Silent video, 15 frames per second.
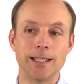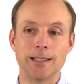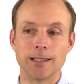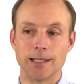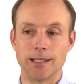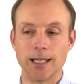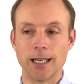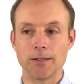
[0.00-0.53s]
that
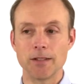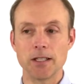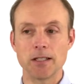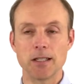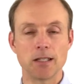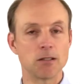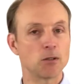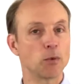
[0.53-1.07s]
a lot of these
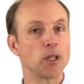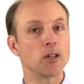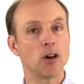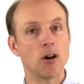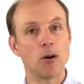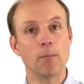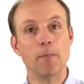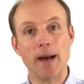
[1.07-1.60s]
things that we
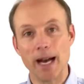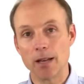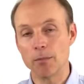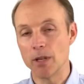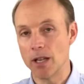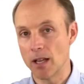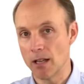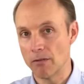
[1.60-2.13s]
call bad
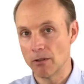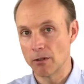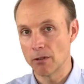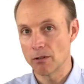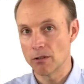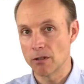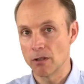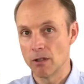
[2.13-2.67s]

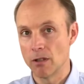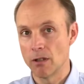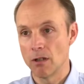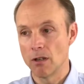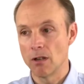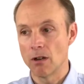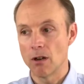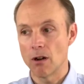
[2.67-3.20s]
behaviors
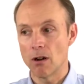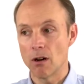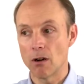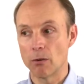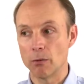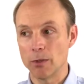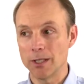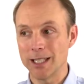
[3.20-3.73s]
are
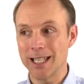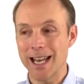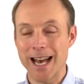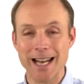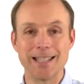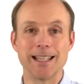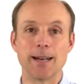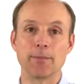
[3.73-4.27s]
really
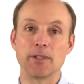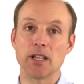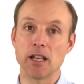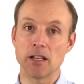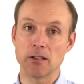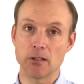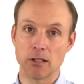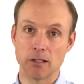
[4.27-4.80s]

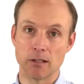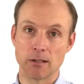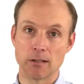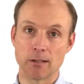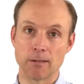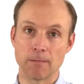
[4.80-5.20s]
adaptations.